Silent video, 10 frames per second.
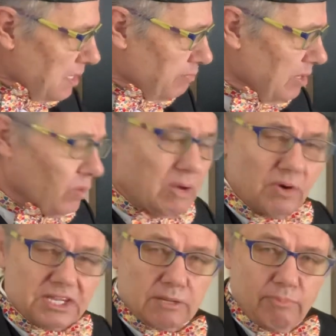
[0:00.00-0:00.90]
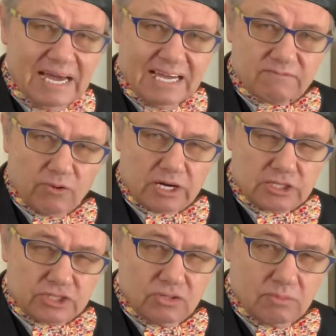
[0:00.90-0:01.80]
But we went to bat for
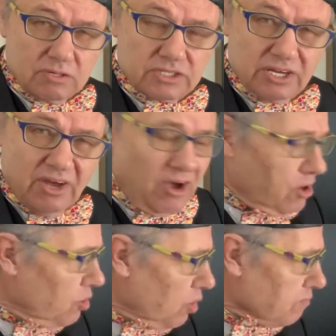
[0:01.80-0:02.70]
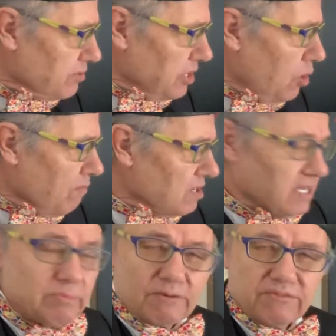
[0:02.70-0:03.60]
consumers over the
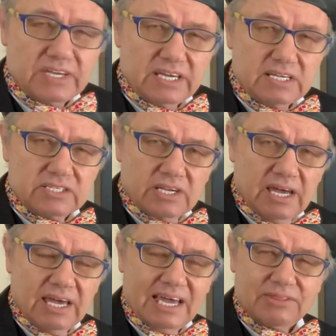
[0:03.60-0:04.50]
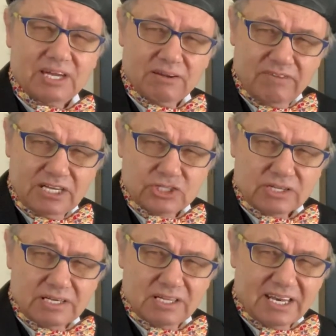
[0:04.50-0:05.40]
over-limit fees, and then
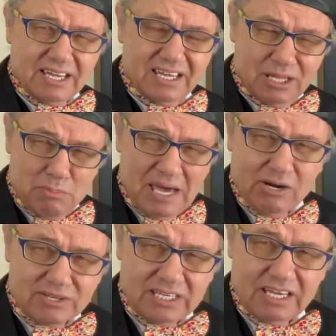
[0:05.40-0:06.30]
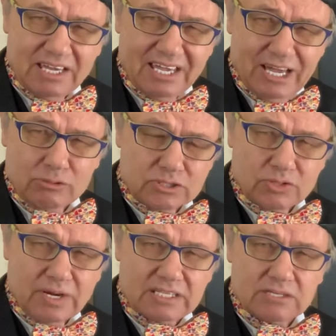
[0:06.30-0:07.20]
eventually the penalty
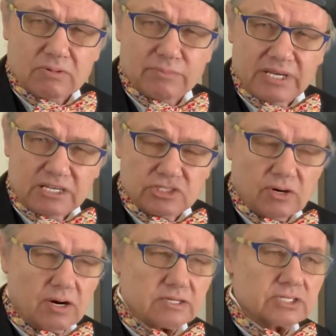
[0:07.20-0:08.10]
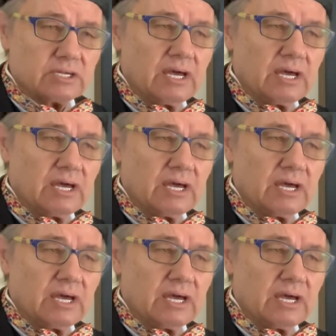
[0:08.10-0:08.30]
interest rates that were being charged.